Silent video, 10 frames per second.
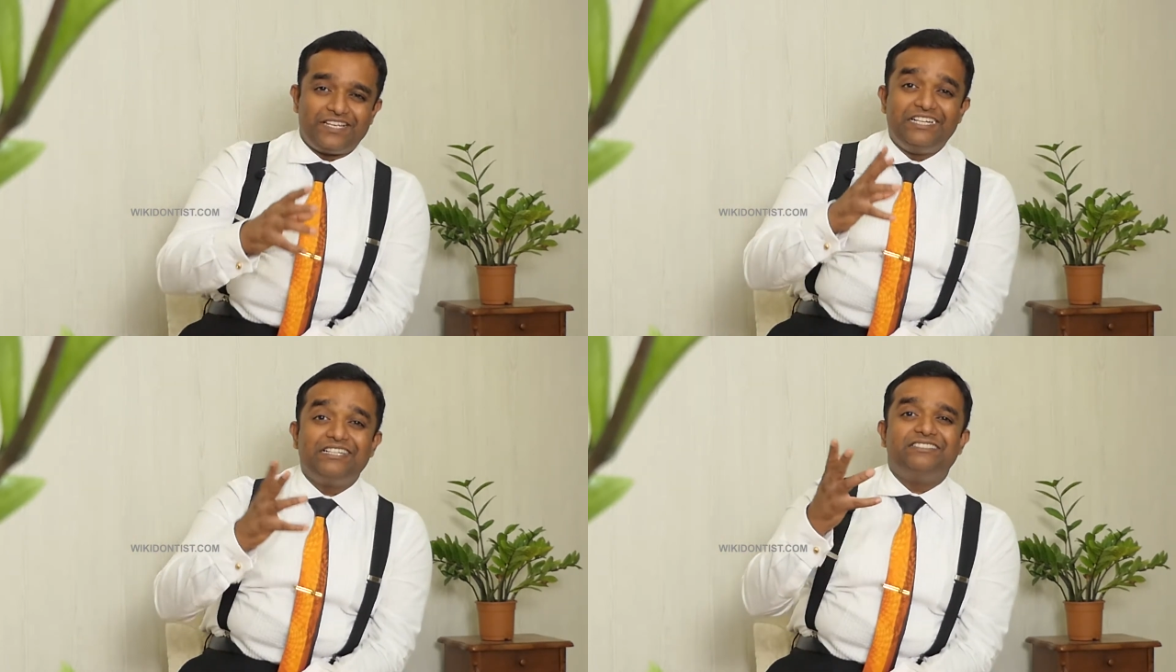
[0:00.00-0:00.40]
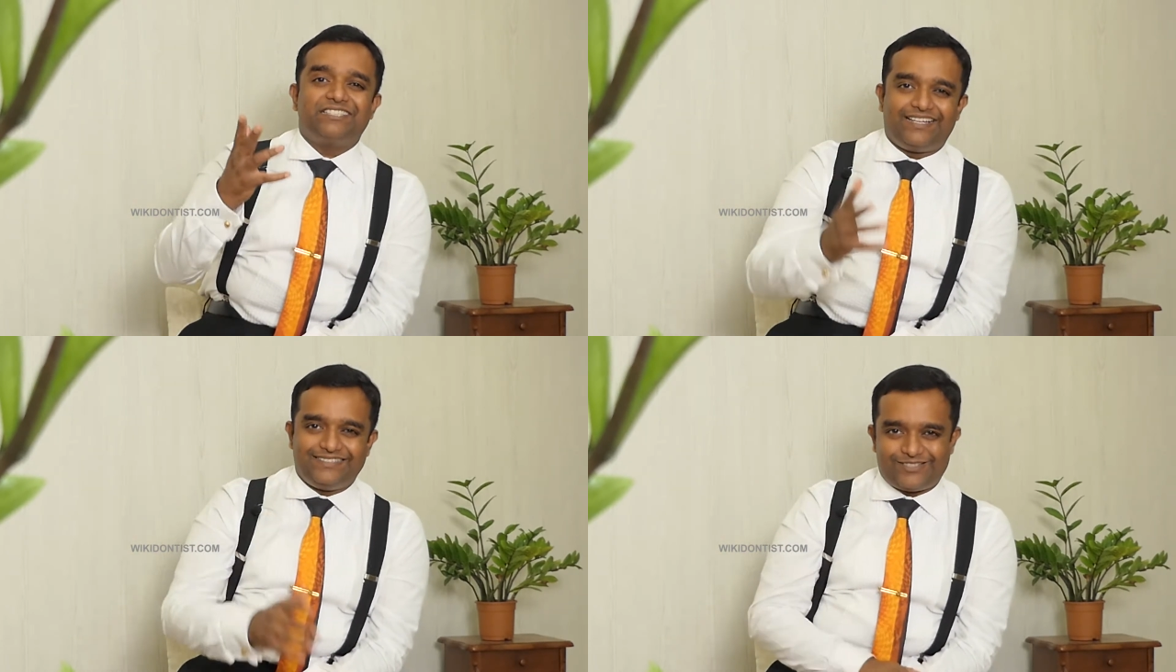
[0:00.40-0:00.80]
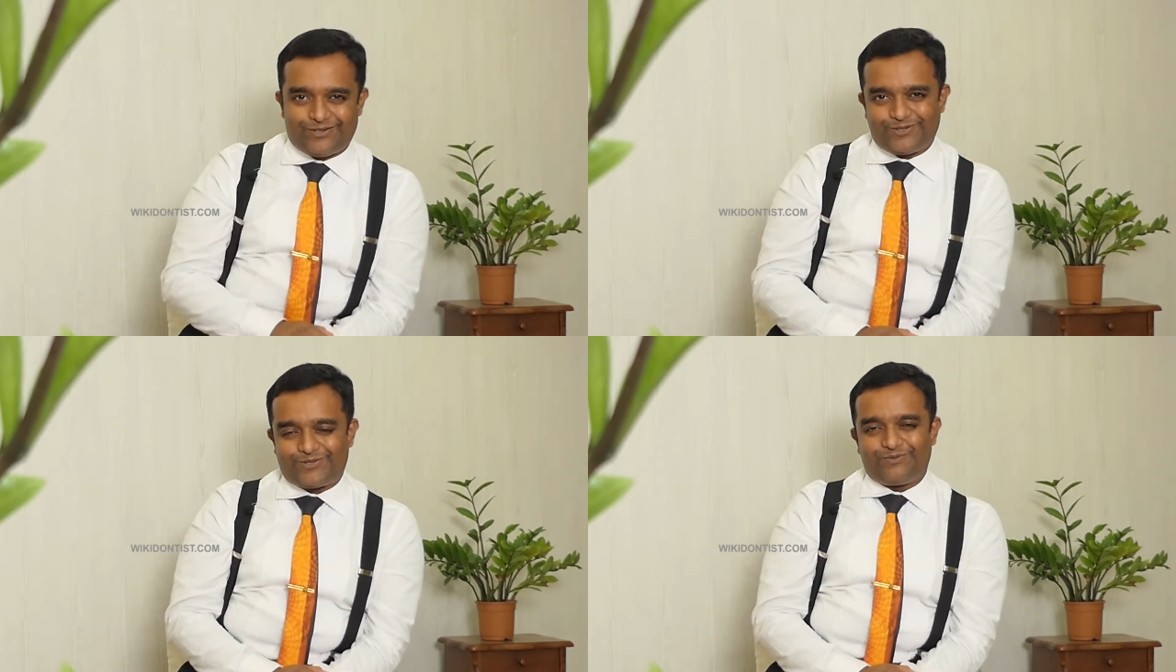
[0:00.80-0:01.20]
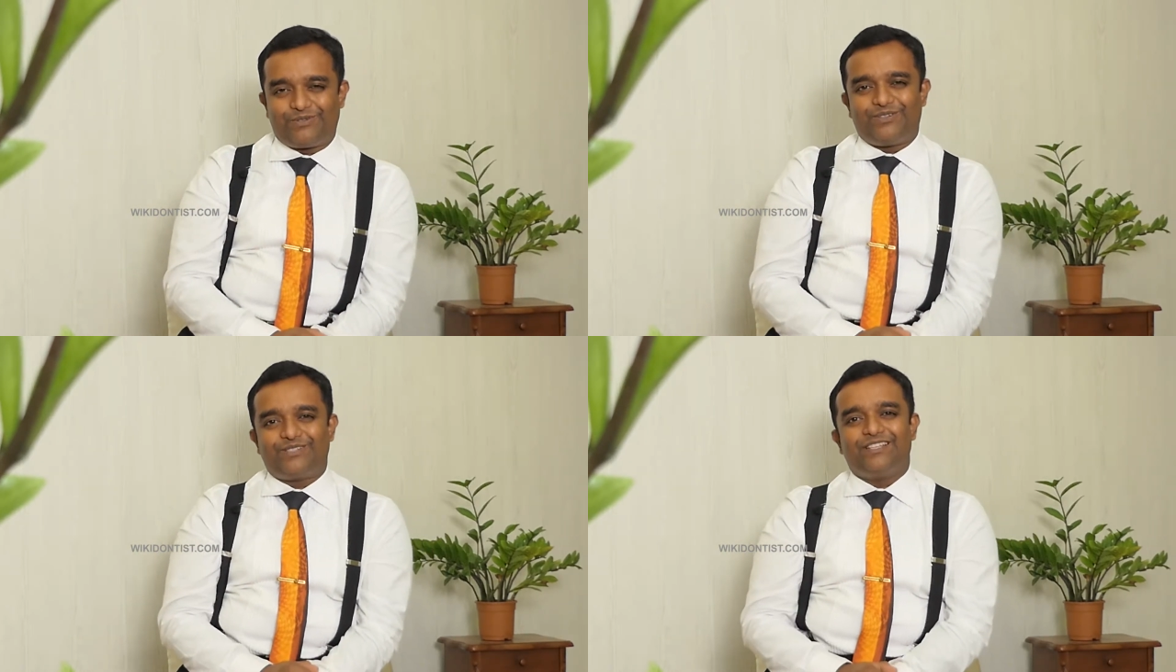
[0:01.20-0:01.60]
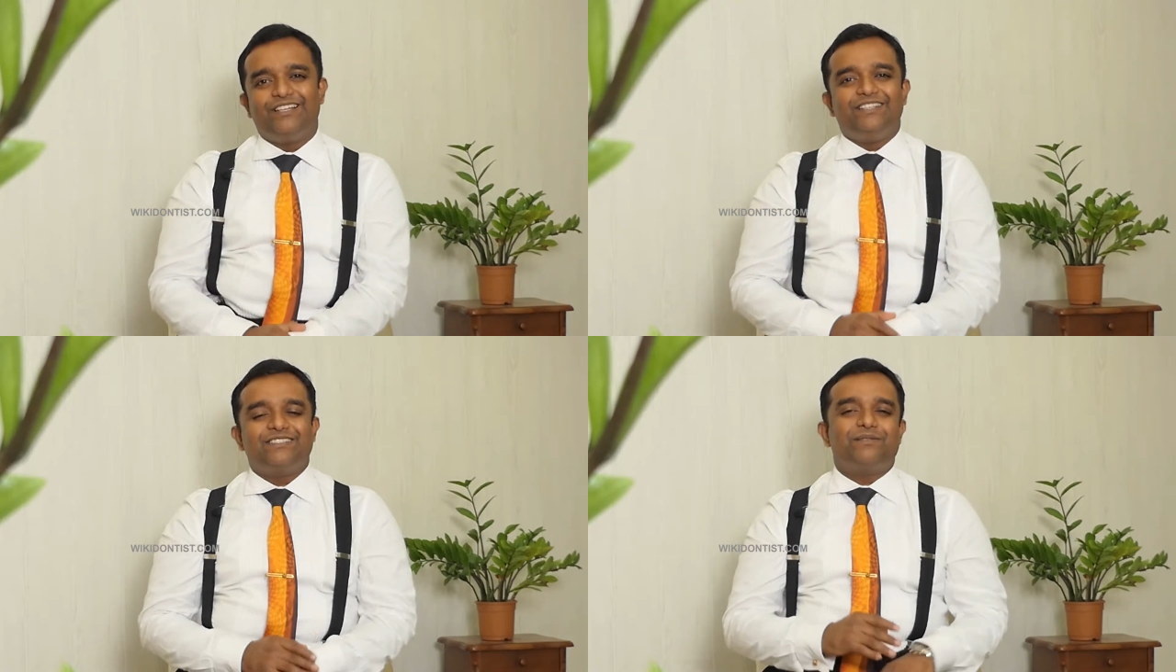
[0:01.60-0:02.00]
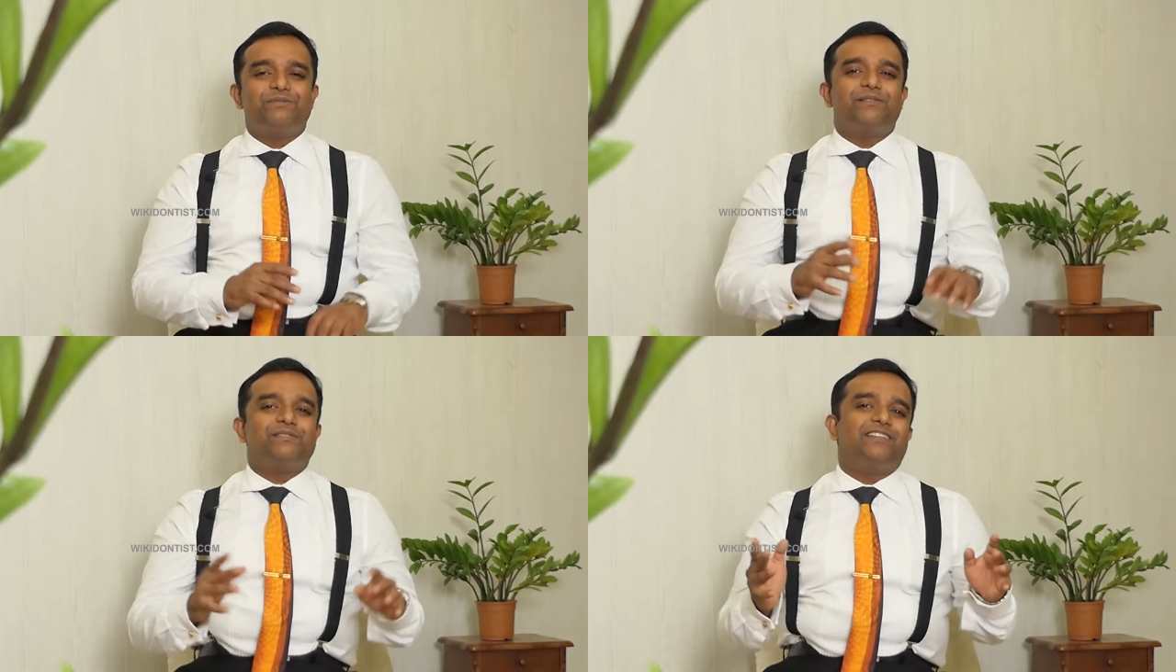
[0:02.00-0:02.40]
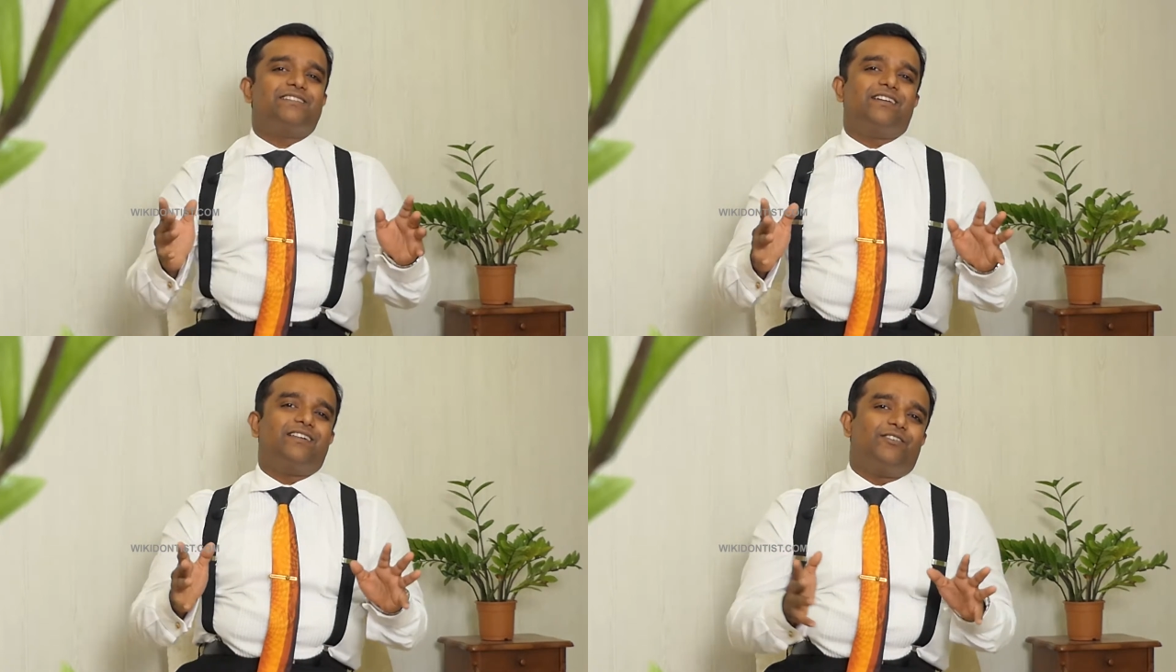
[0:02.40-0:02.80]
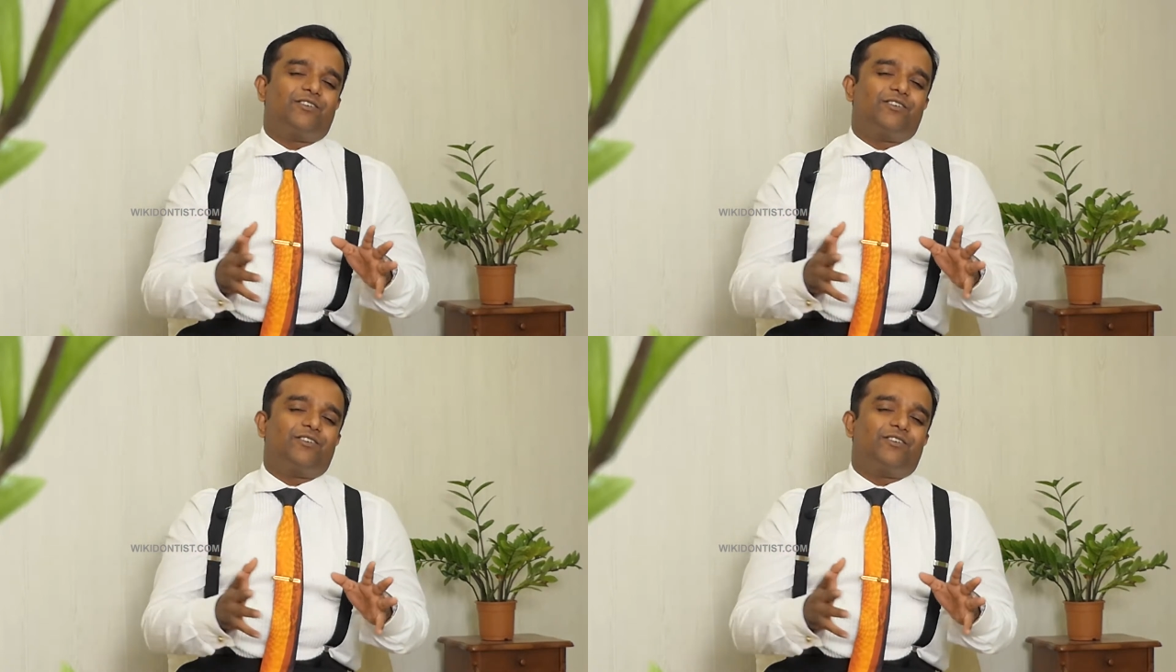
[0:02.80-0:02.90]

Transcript: hidden charges also, because sometimes they tell,